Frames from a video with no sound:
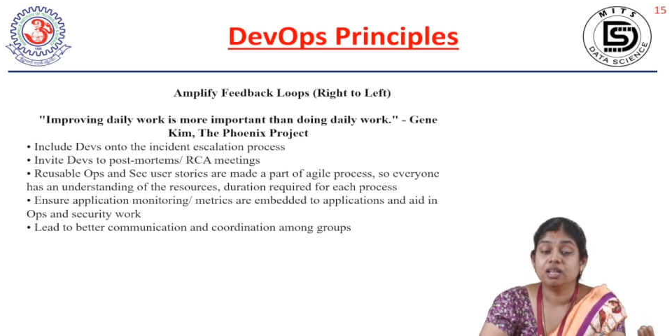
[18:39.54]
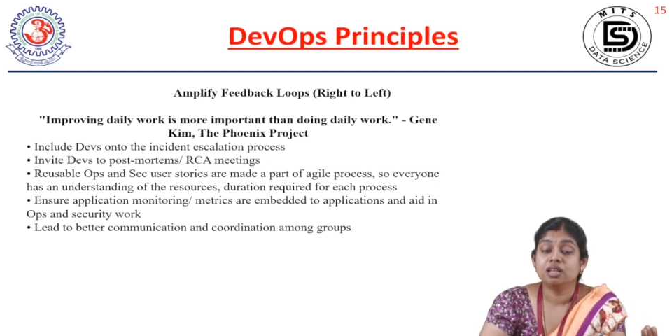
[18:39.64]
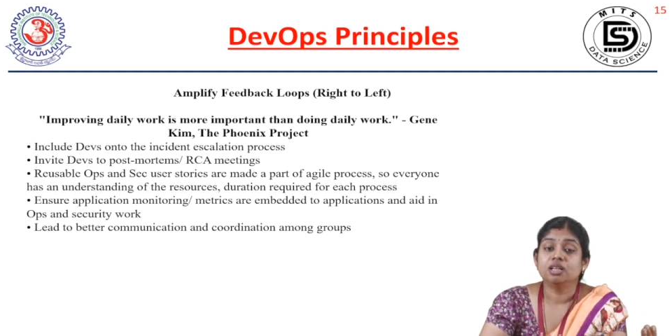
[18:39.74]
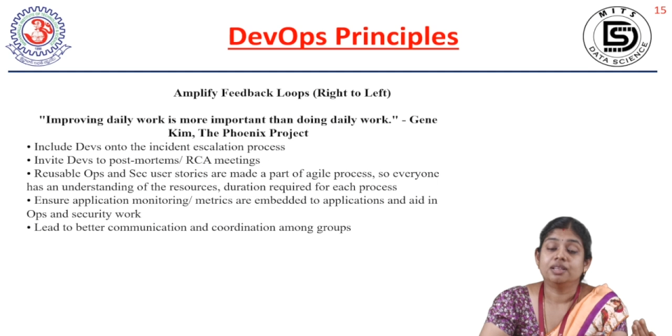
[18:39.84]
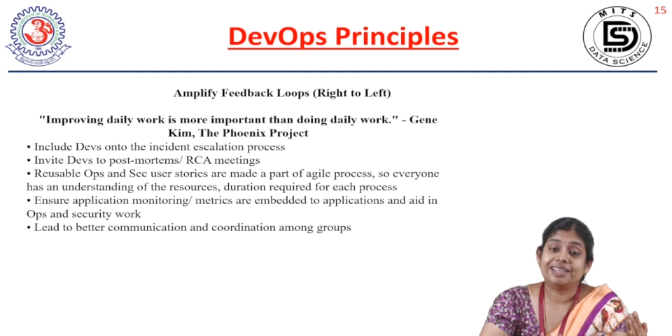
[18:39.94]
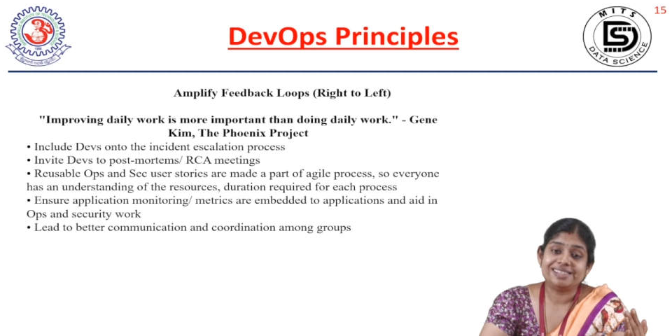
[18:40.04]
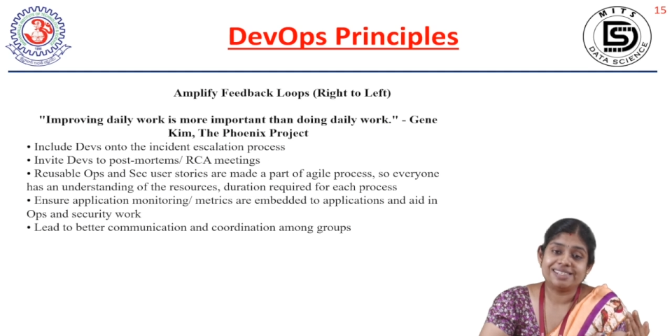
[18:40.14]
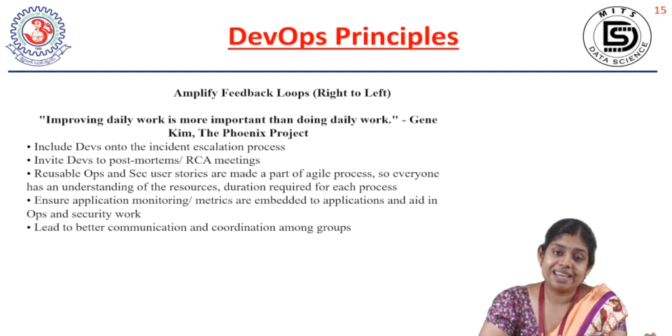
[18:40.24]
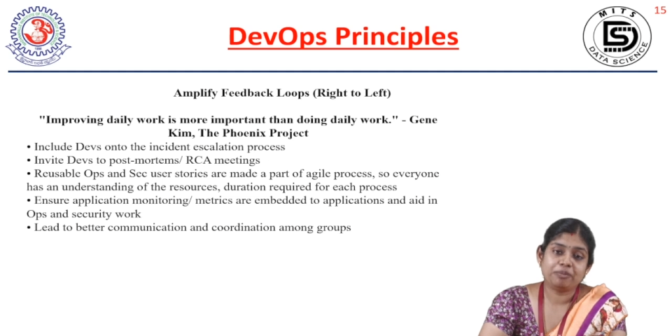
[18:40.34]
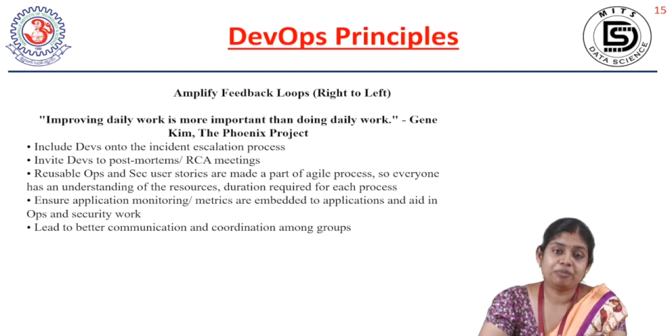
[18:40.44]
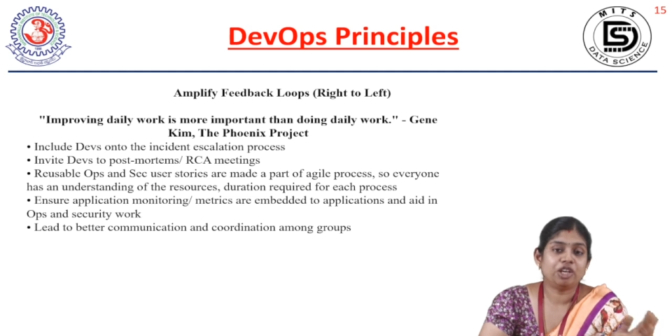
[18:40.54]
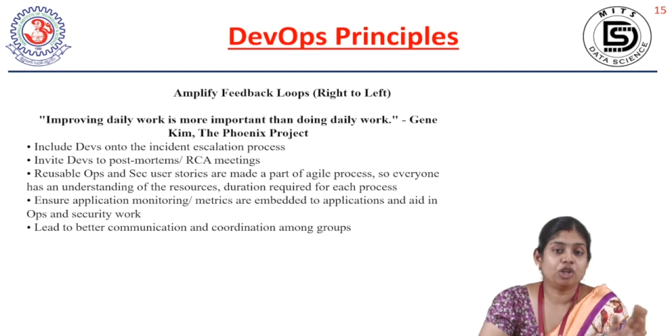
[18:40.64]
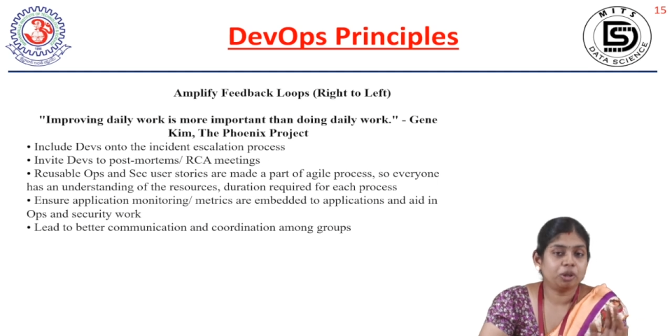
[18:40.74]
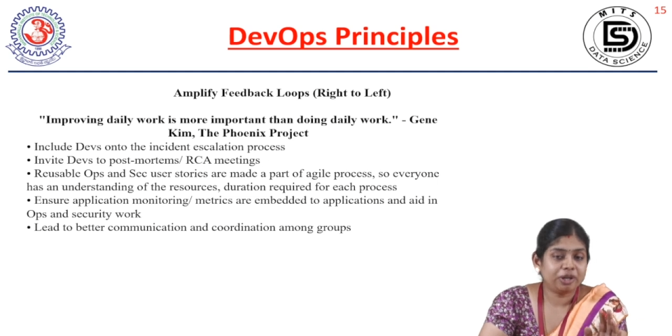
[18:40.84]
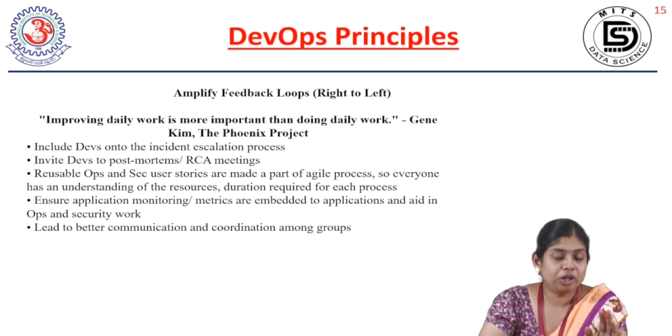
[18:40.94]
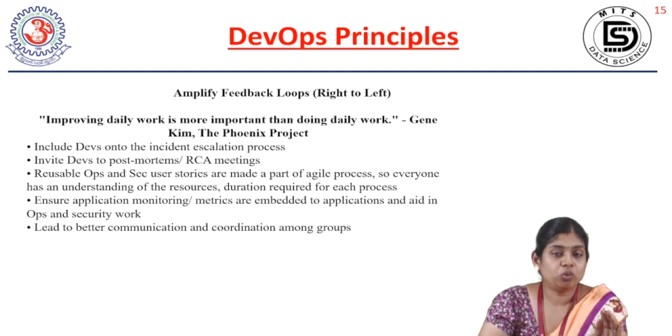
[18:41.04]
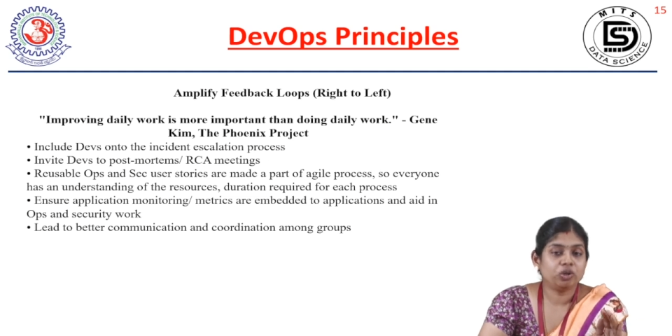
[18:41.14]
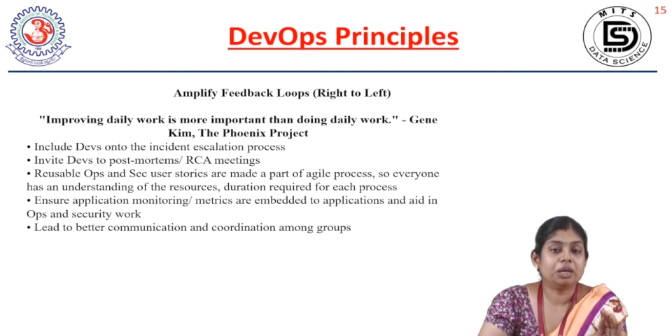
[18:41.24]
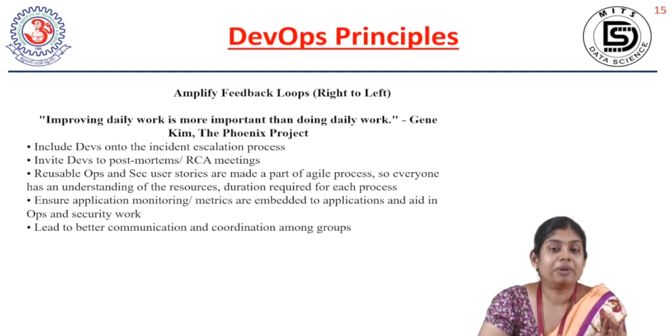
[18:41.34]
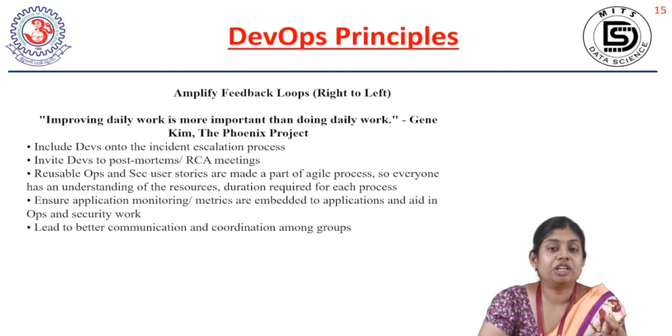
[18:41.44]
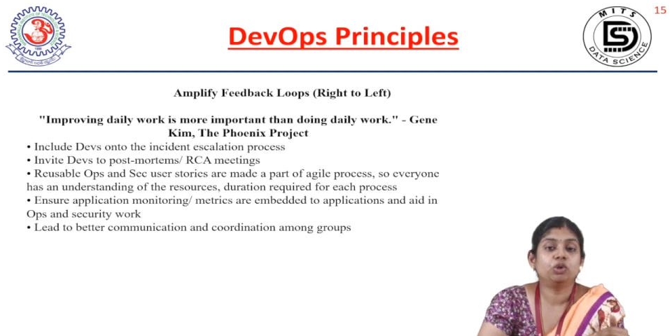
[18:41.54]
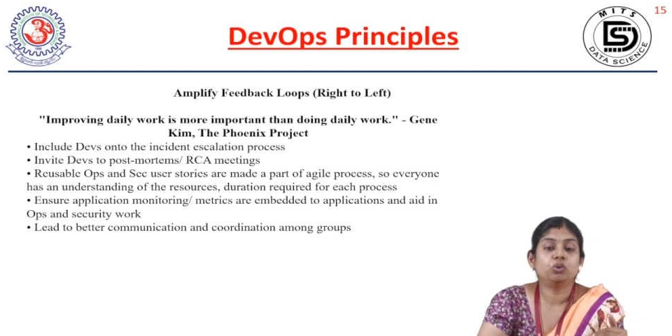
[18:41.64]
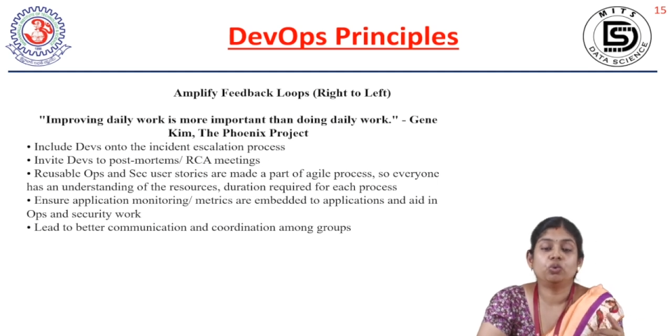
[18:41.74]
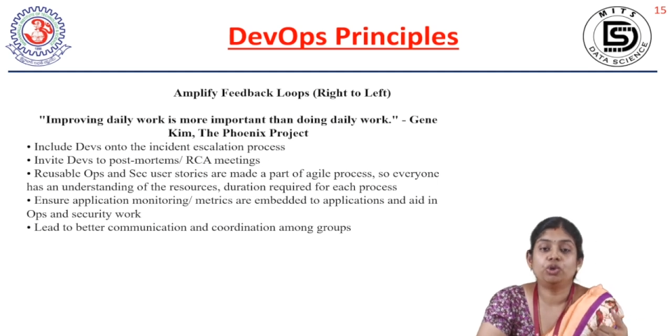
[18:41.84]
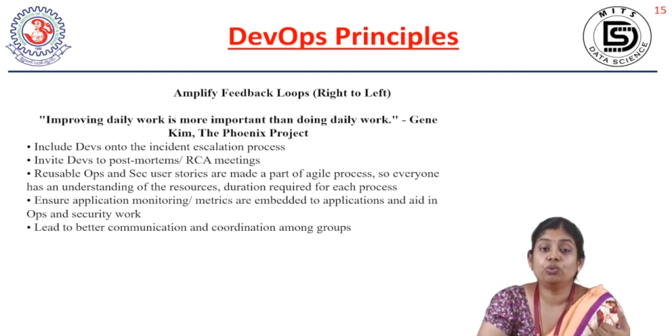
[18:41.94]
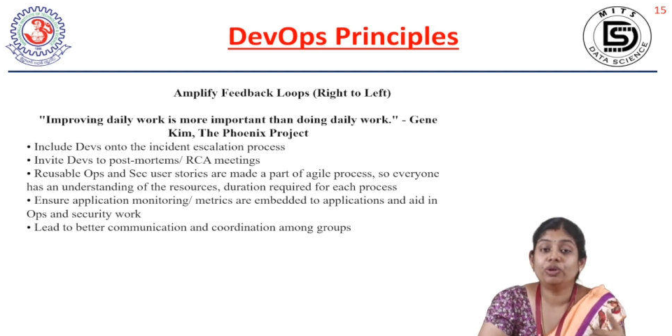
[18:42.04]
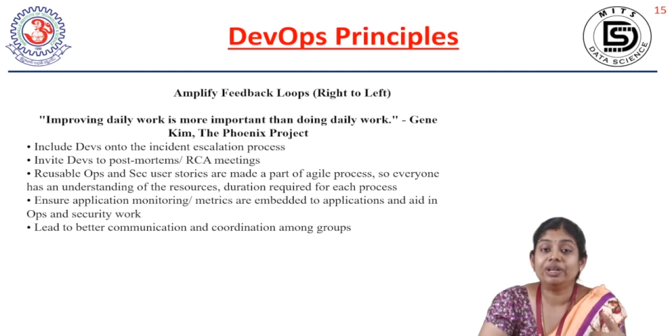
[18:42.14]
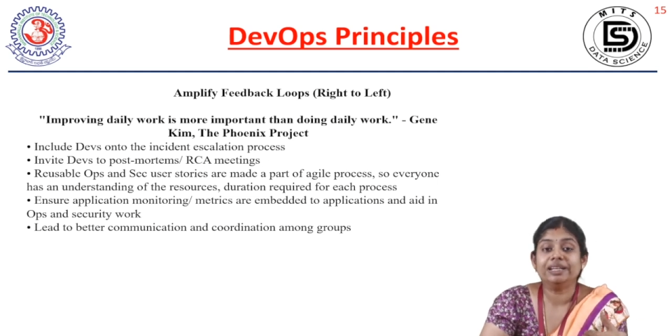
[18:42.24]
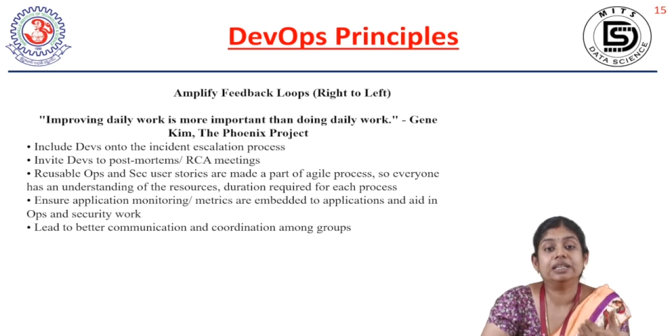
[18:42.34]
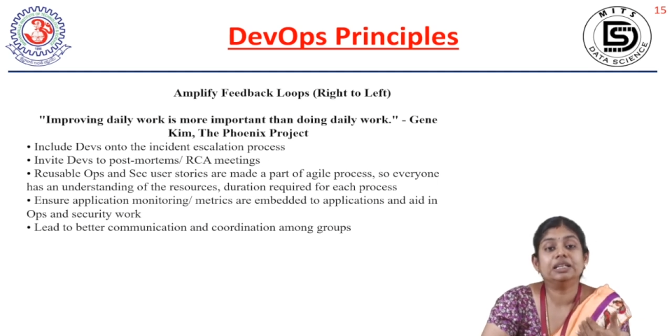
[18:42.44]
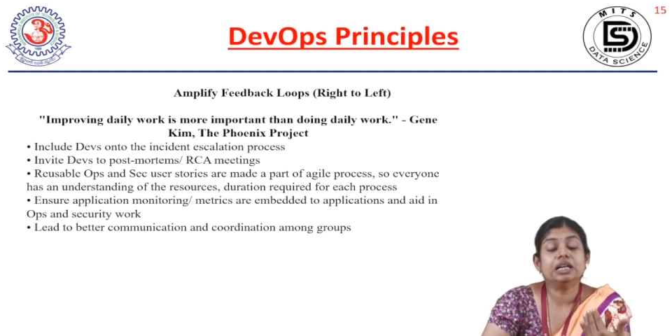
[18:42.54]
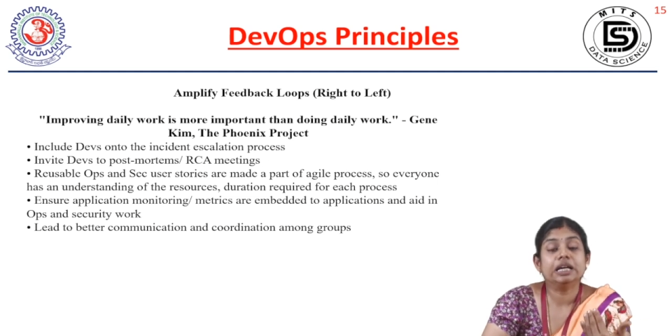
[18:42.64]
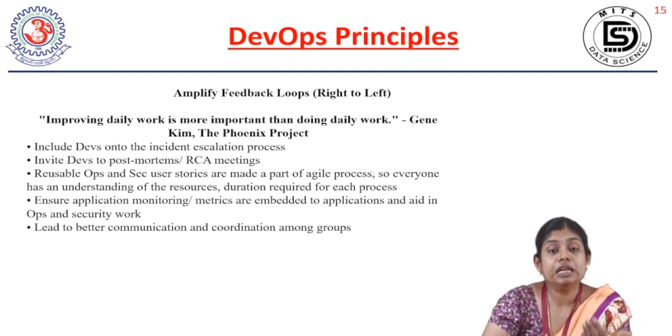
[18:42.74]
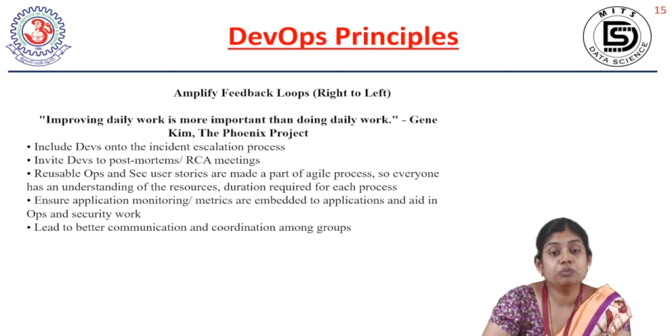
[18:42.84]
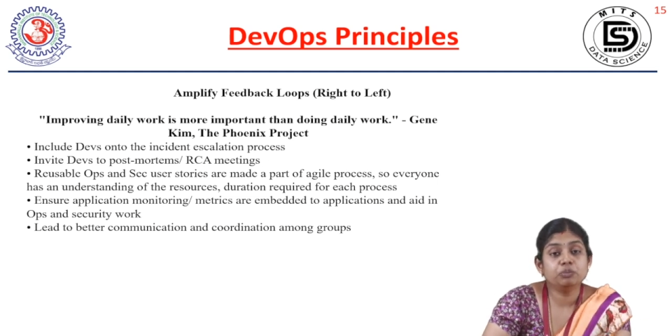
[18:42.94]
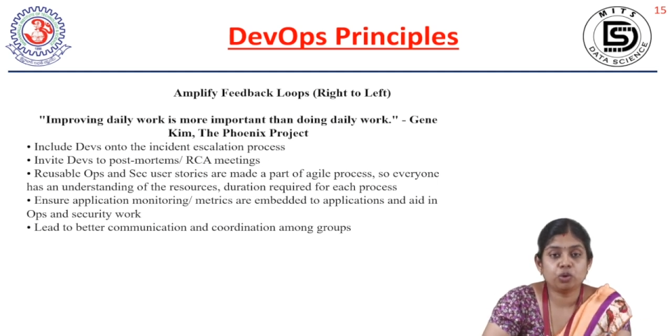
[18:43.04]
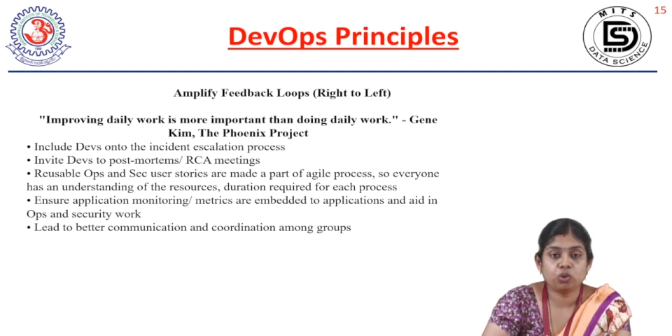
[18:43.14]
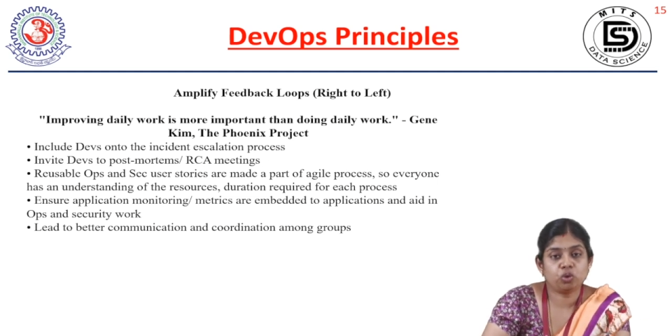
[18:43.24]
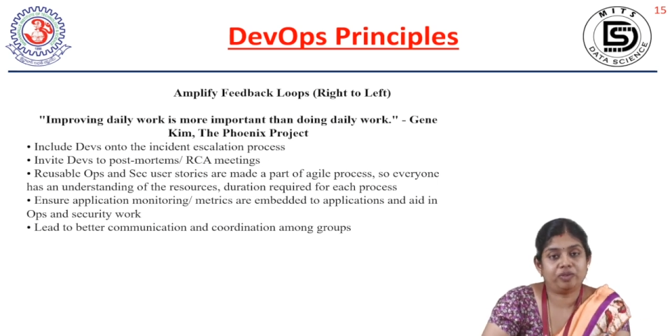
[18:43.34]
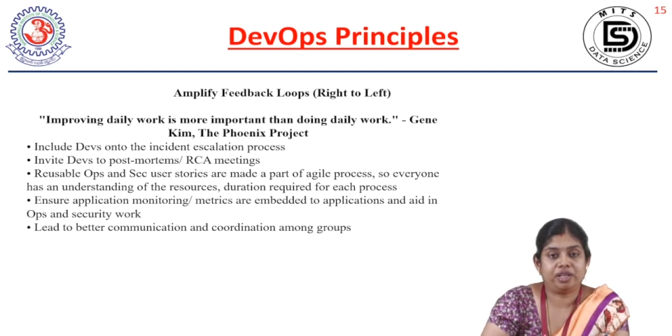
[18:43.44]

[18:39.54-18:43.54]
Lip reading: The same thing you'll be doing, but you do it in a improved way.